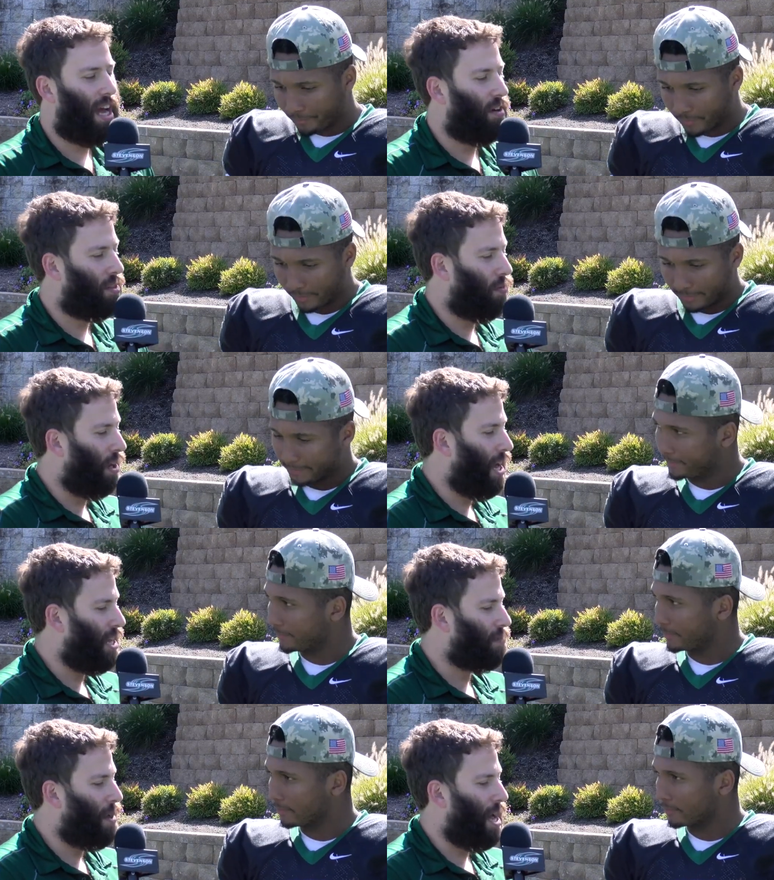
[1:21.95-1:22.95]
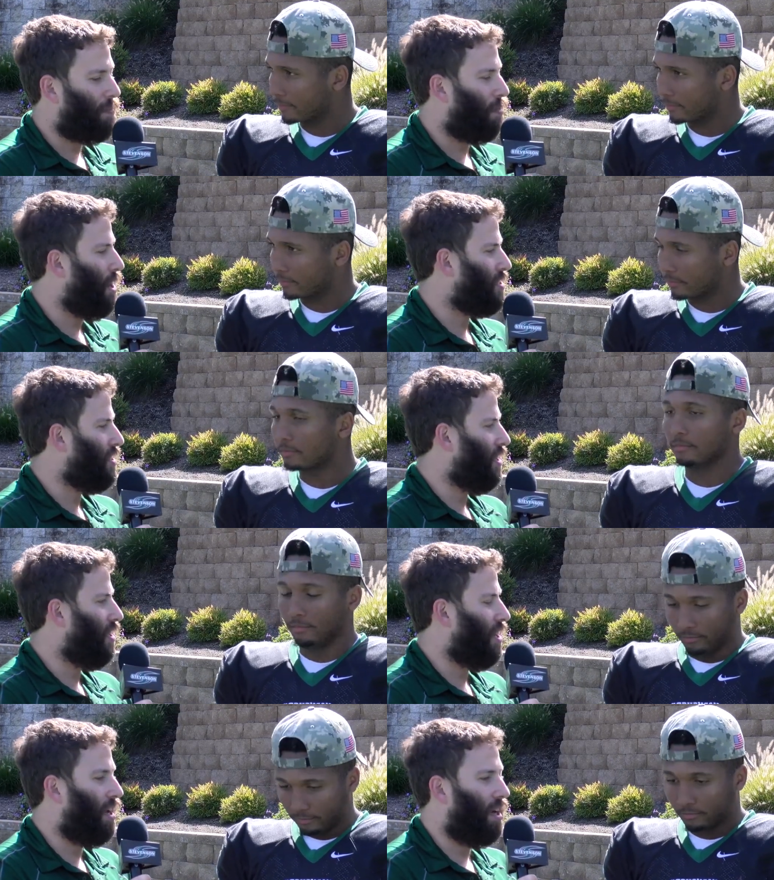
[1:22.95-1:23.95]
Speaker 1: got your three guys back:
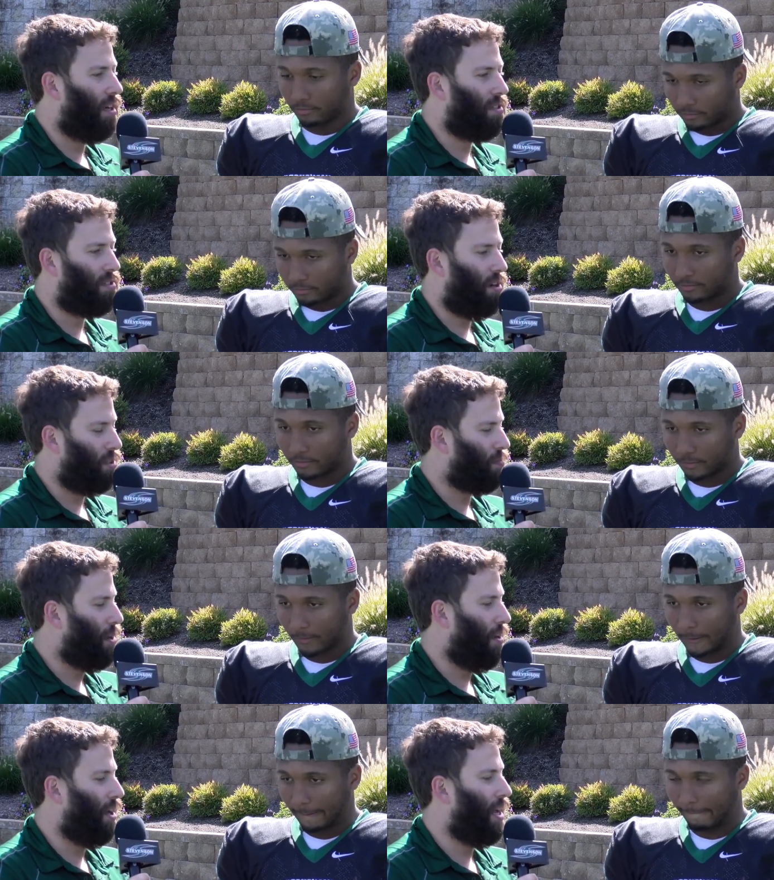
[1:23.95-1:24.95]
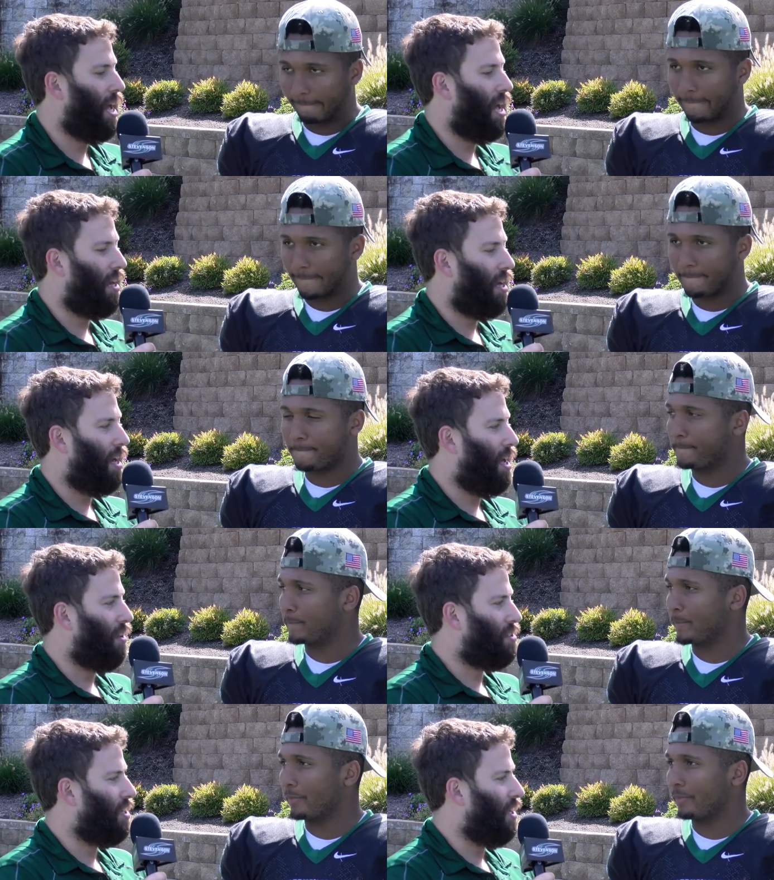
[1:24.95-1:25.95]
Preston, uh, Salisbury, and uh,
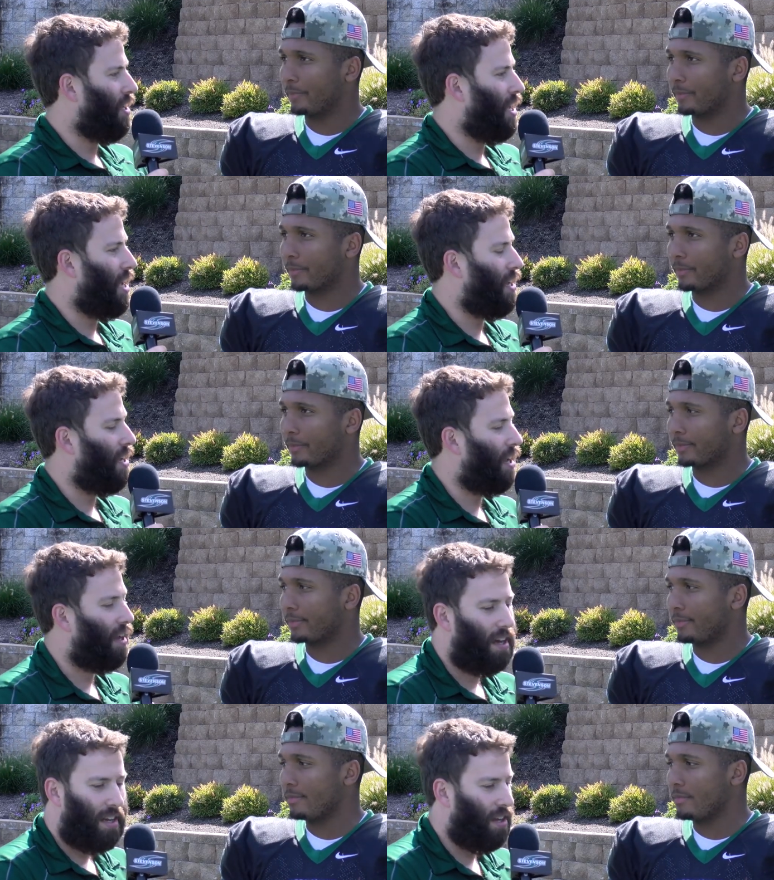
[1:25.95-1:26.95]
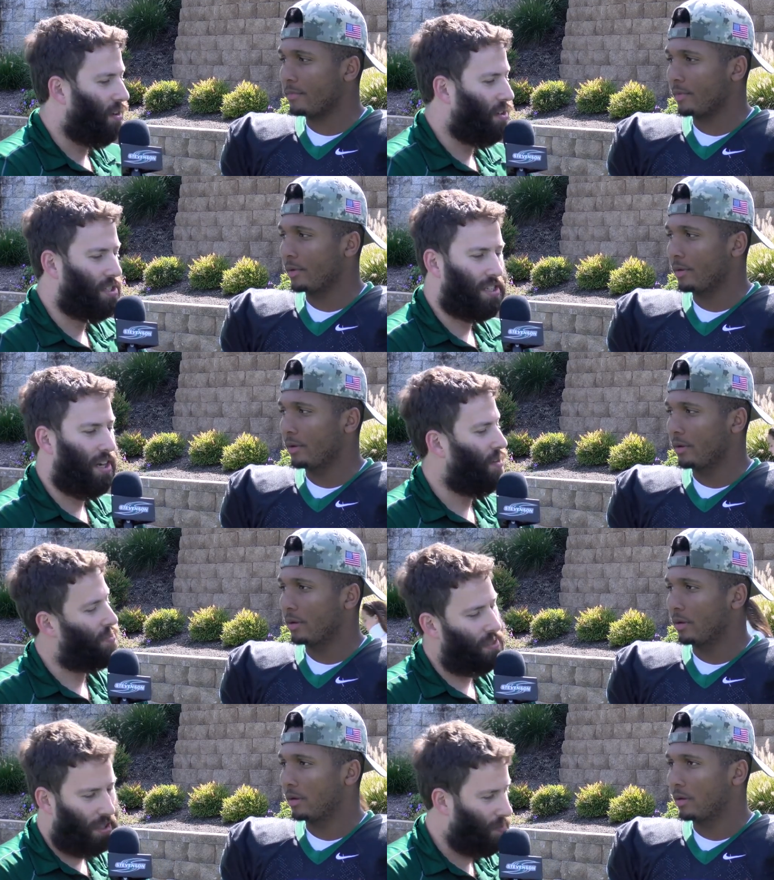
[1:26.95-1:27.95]
Ellison. And uh, you know, you just you know,
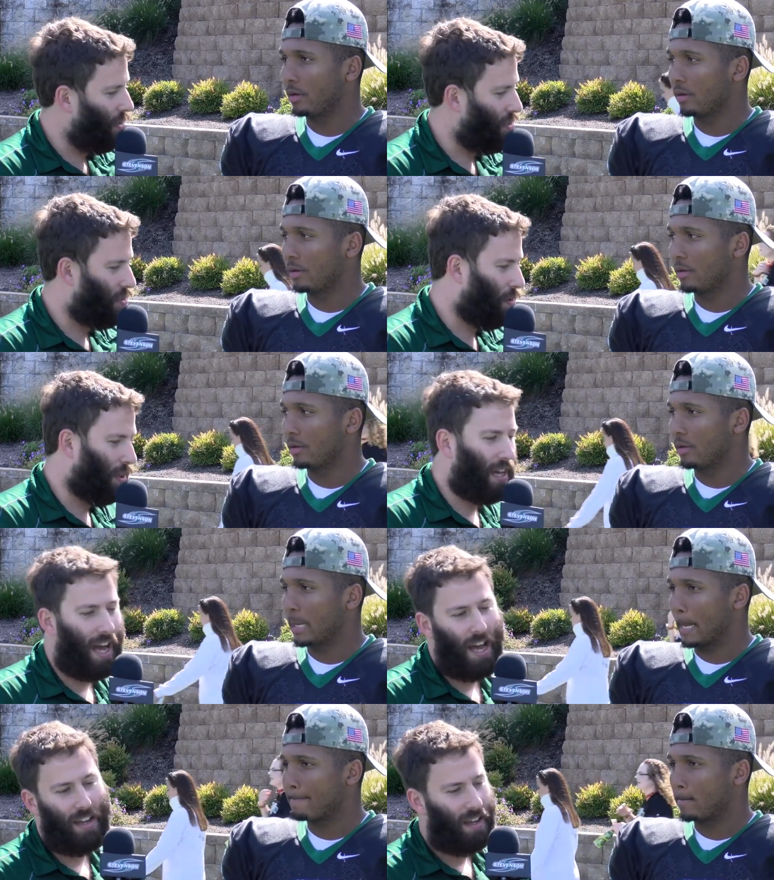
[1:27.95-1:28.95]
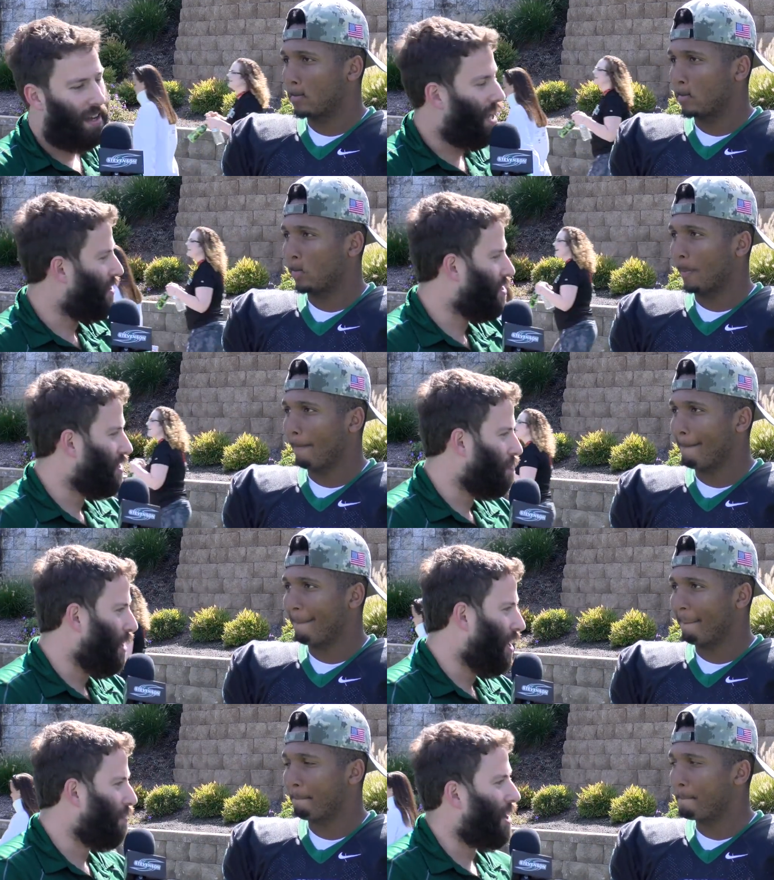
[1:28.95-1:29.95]
Salisbury's a short guy, Ellison's a
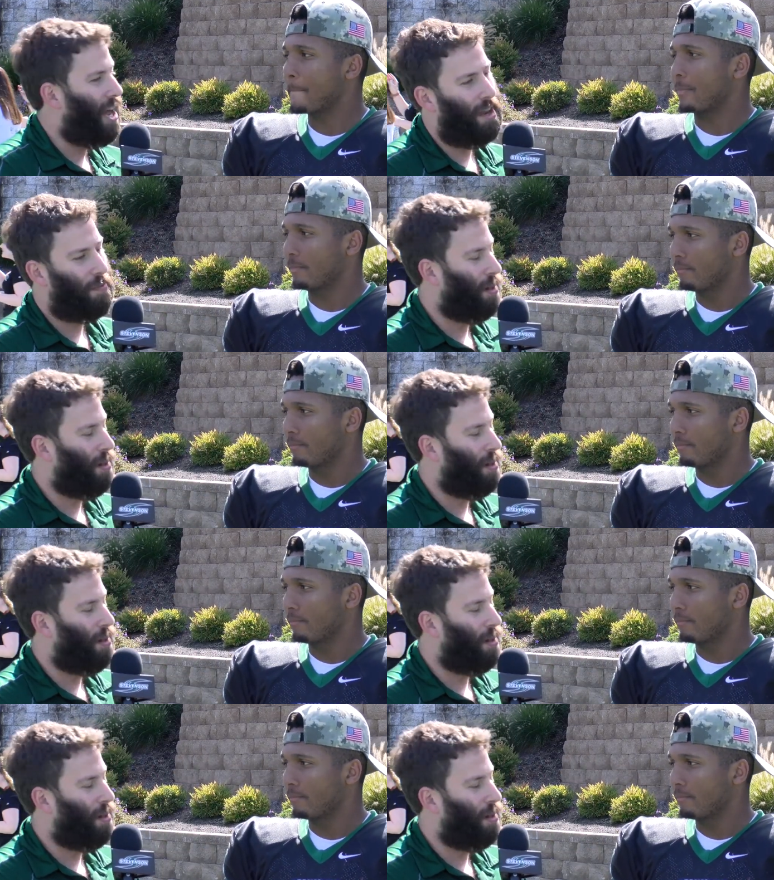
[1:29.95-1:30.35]
medium guy,